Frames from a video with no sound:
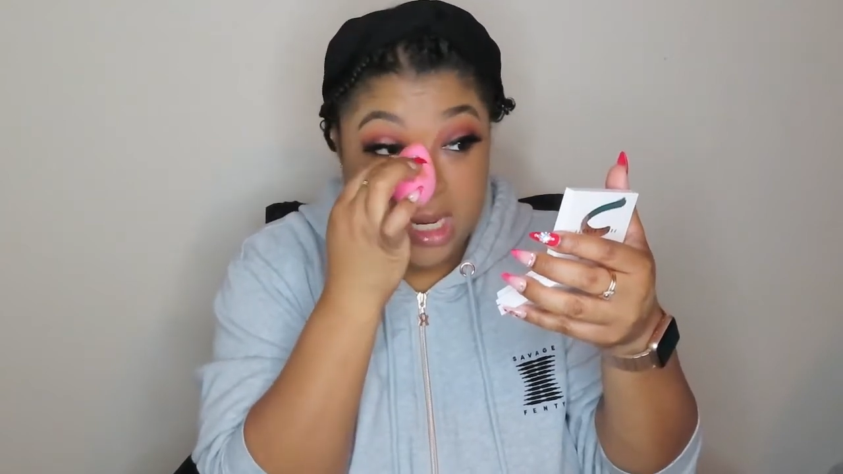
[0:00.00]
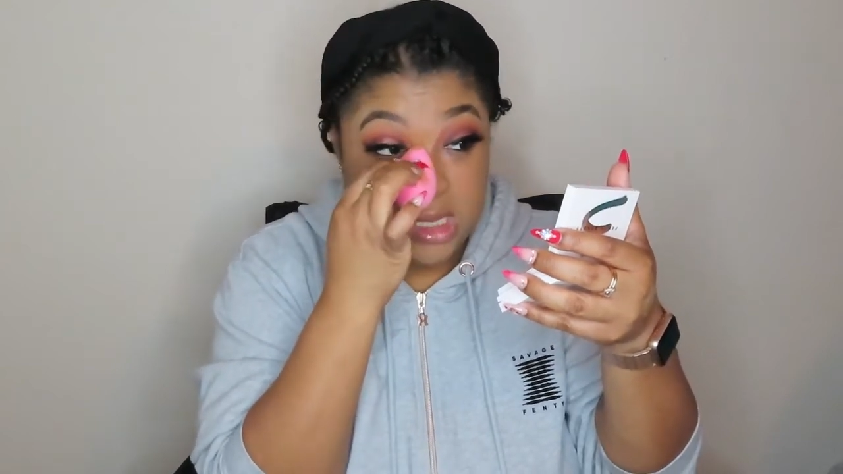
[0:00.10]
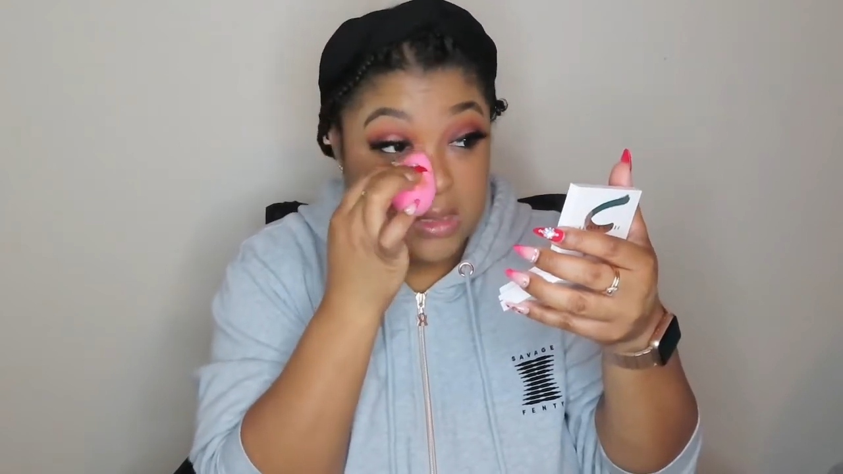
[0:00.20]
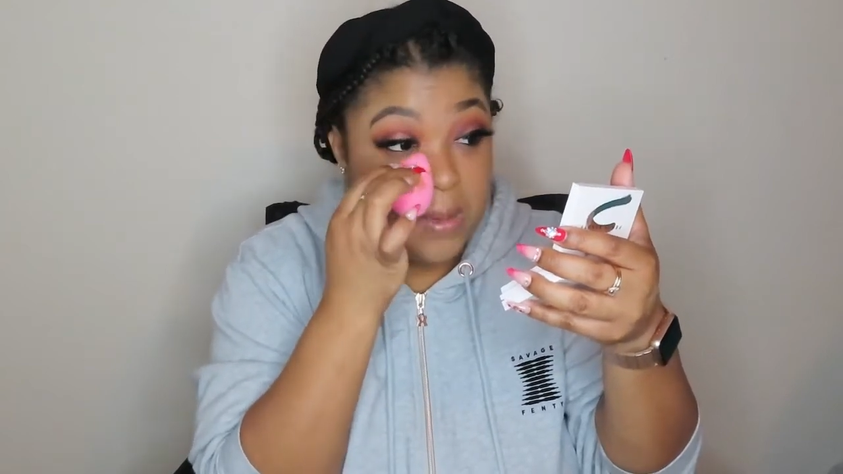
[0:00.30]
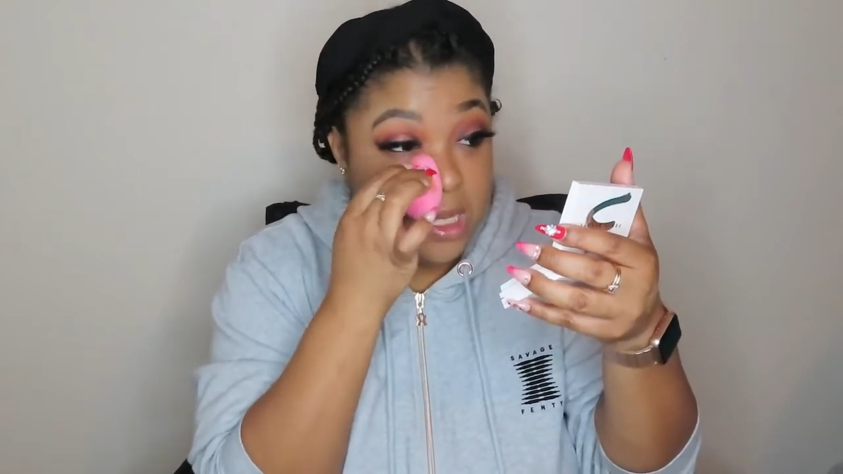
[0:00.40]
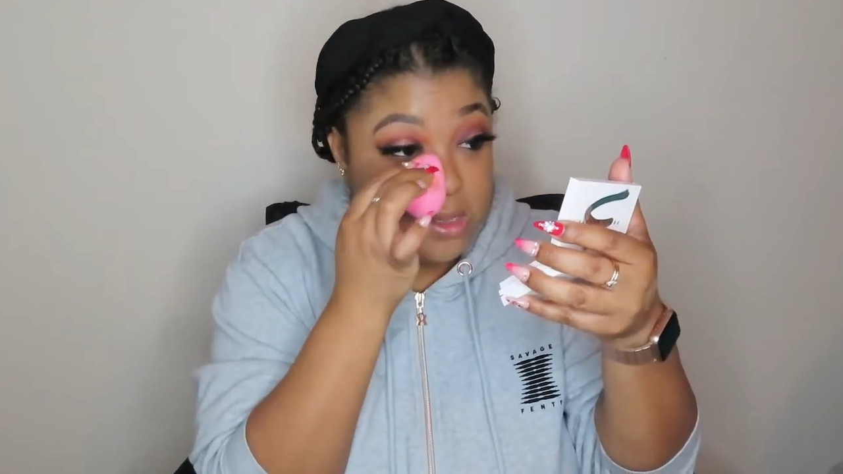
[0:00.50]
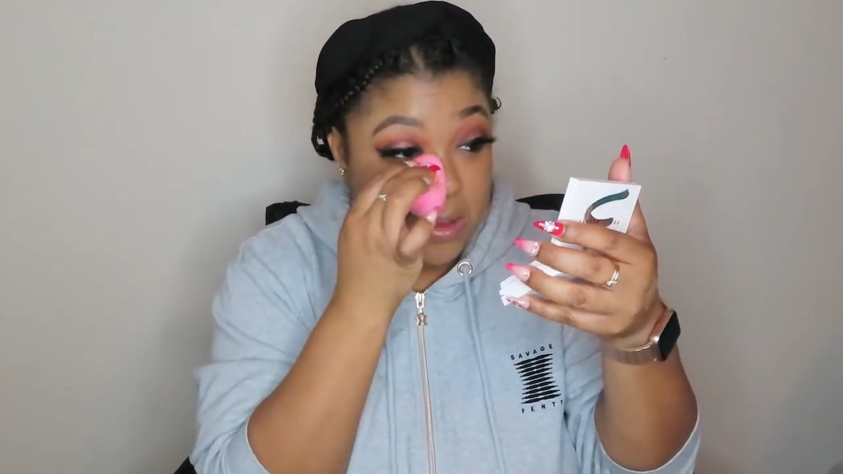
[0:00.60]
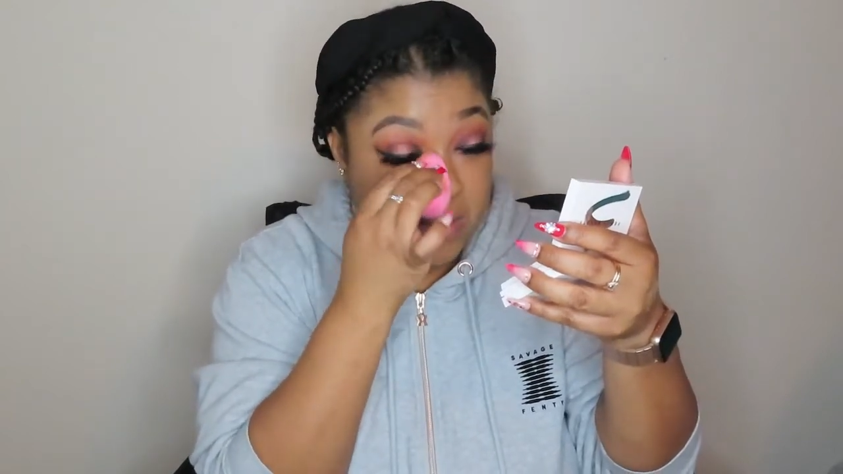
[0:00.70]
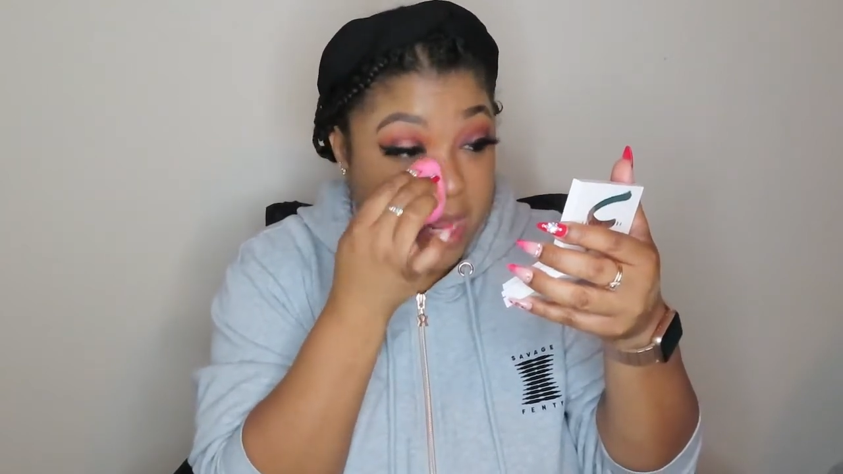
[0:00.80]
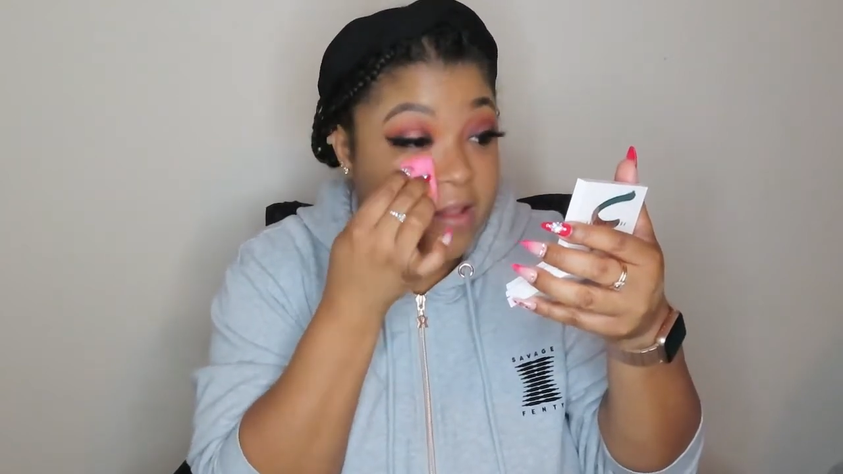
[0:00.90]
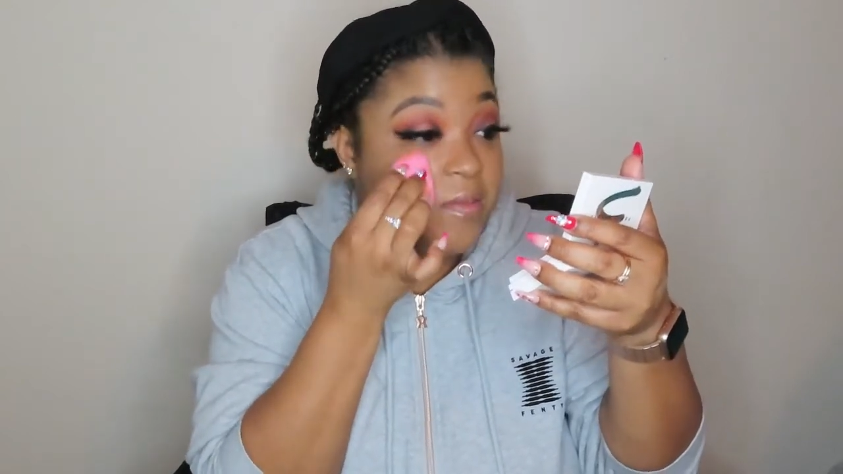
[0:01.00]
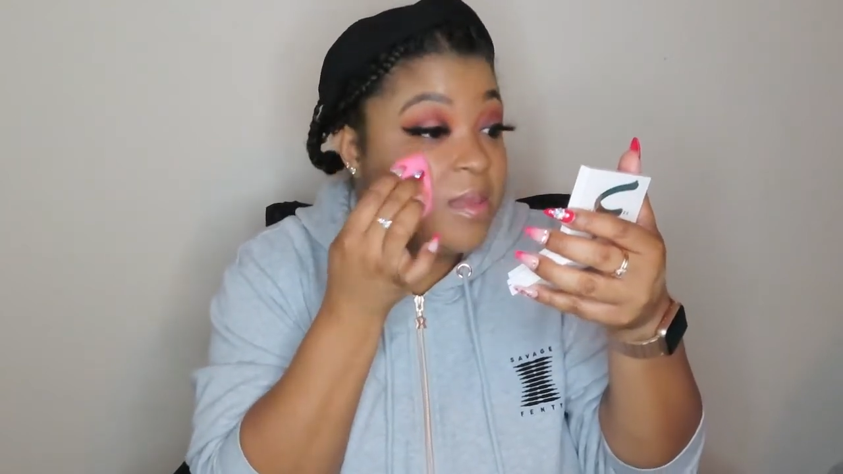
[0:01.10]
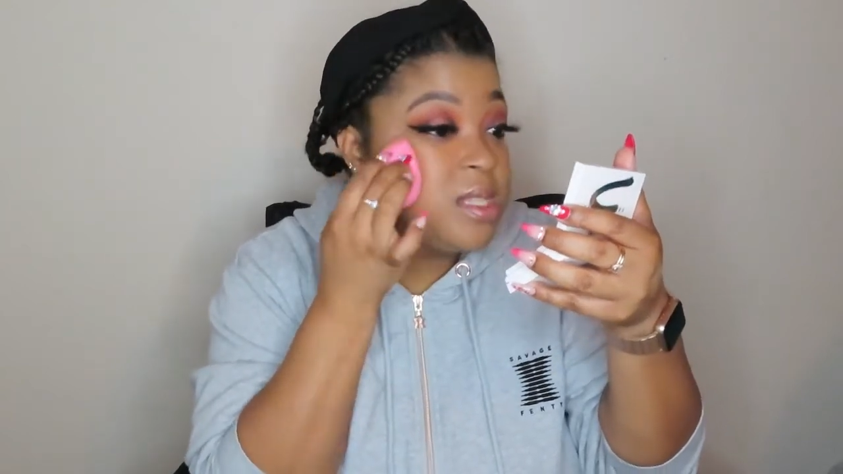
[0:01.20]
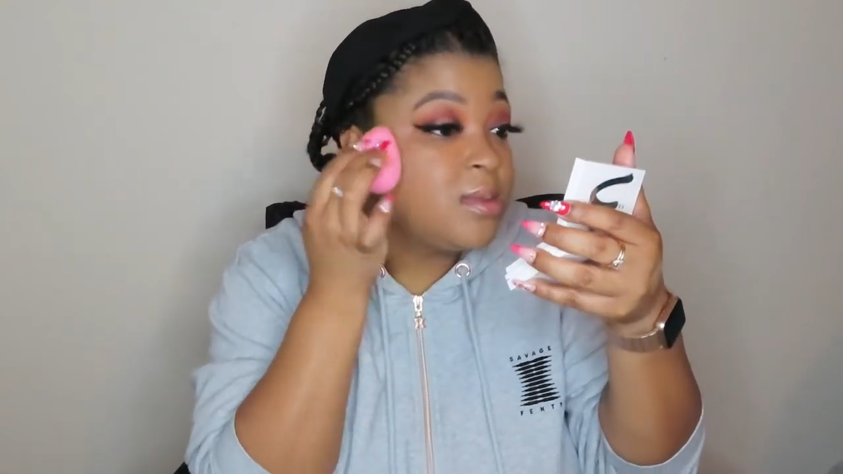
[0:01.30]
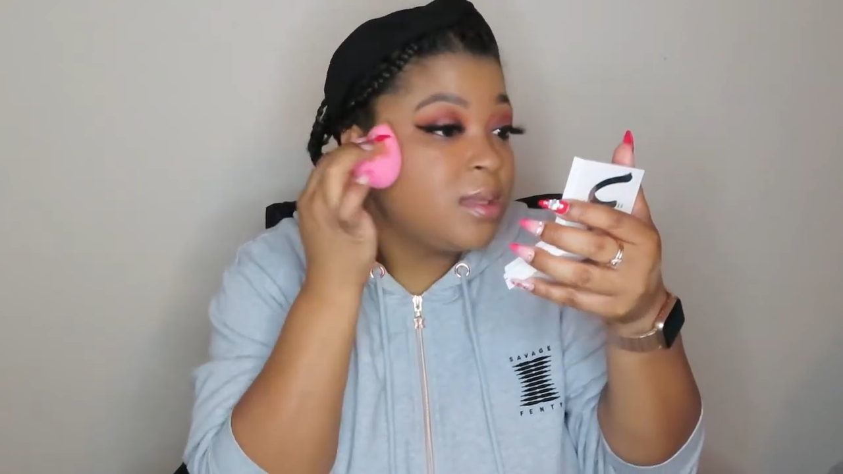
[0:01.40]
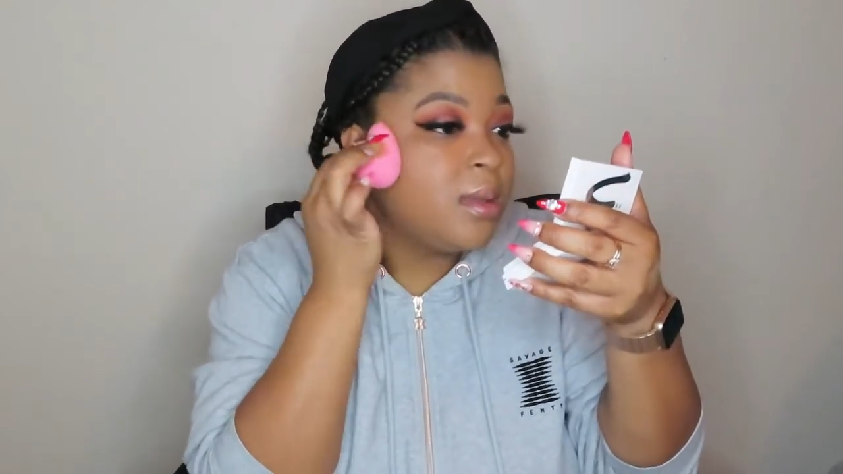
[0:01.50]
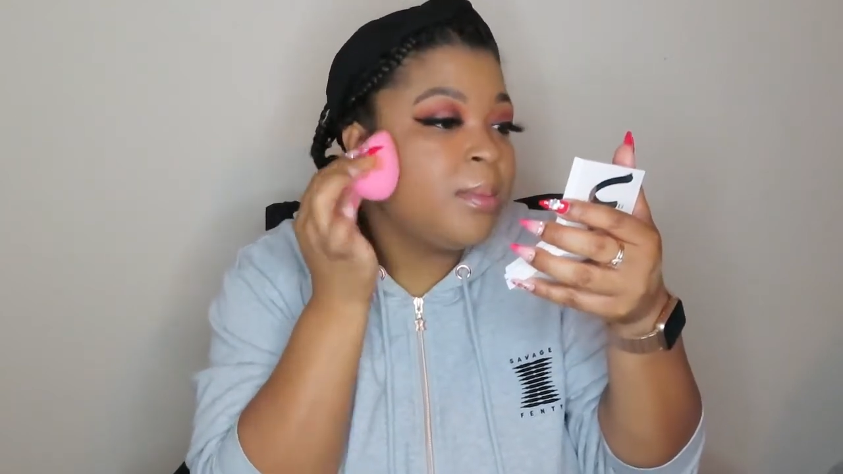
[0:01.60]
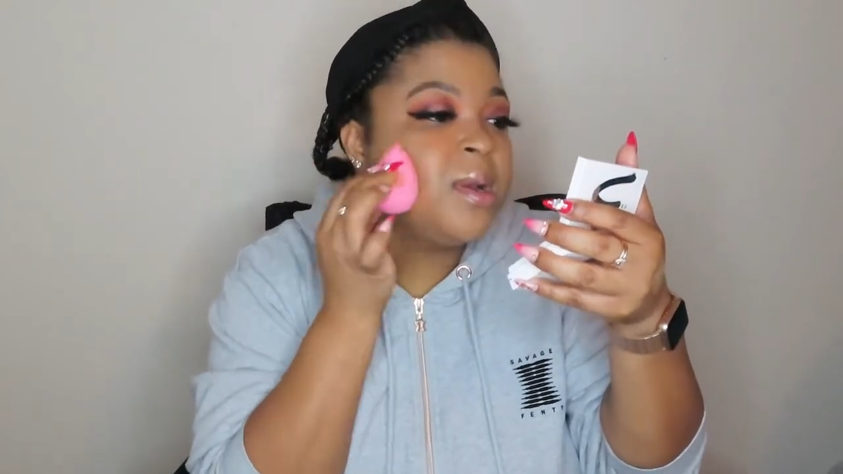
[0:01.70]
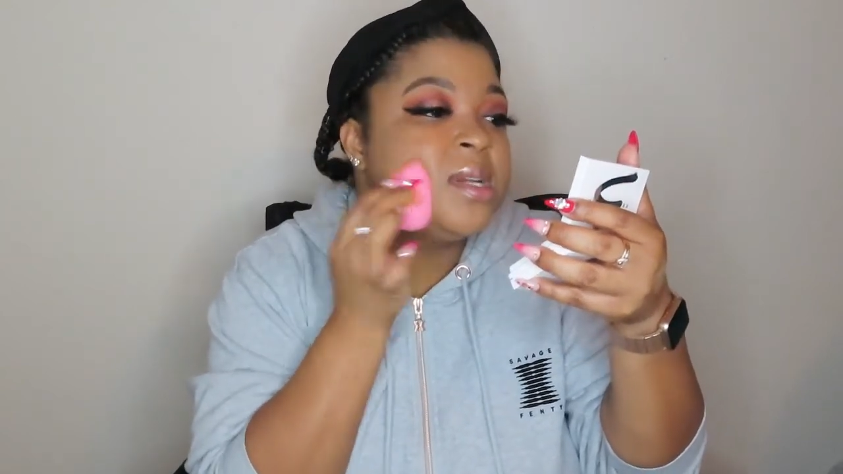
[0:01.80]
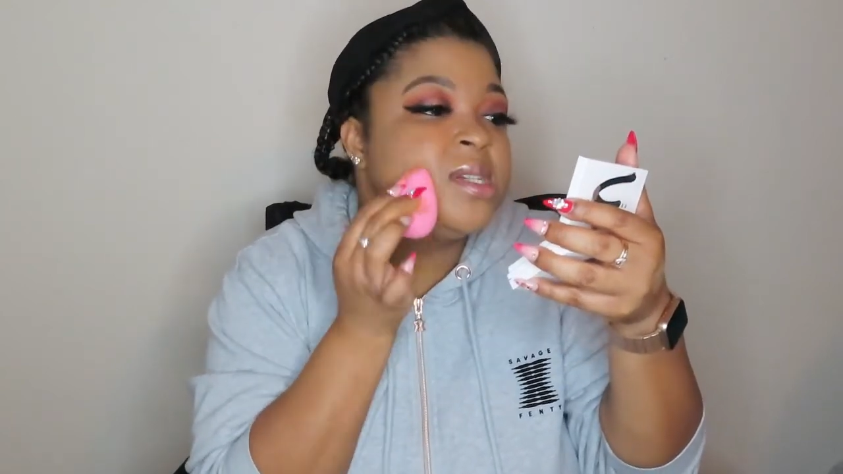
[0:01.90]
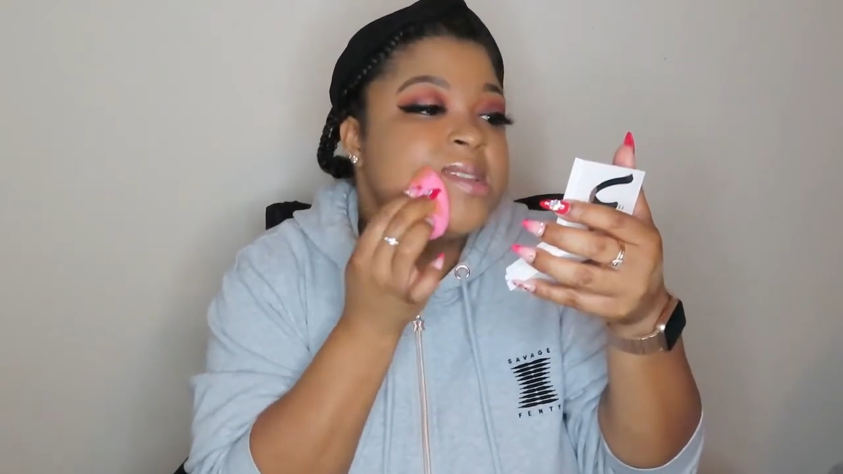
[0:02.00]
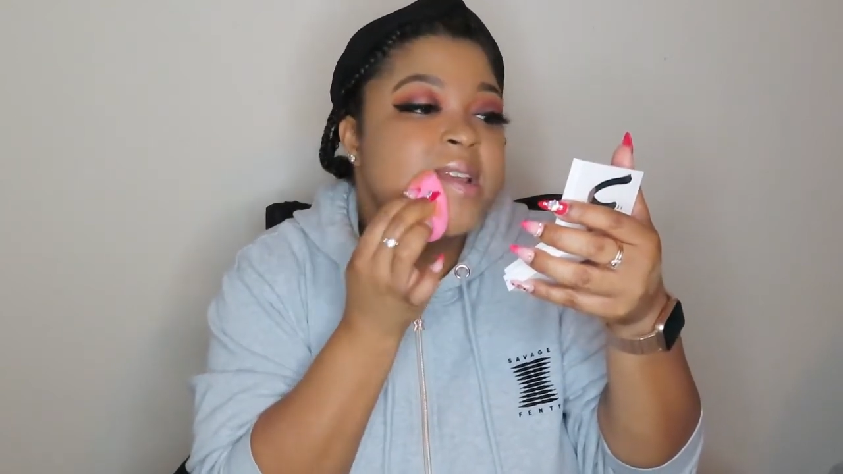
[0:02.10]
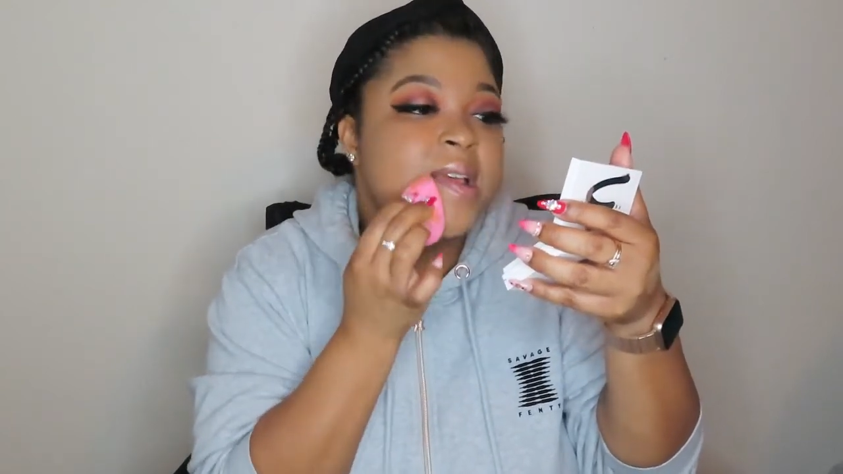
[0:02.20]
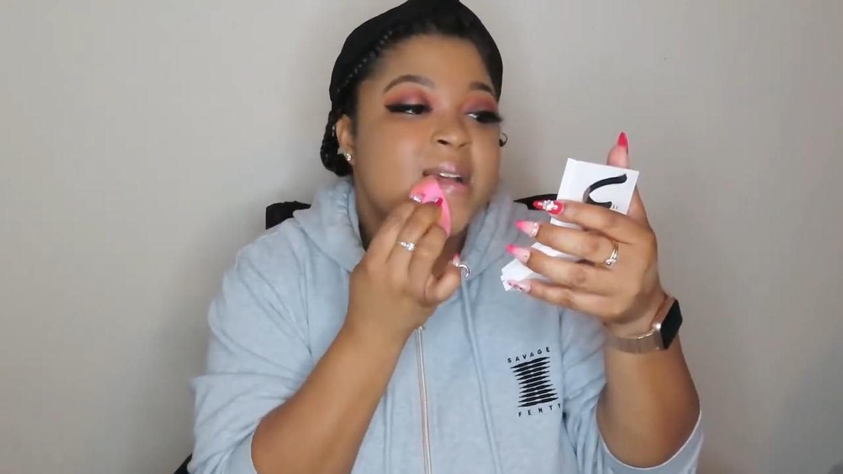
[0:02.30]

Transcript: any spots we might have missed with the brush.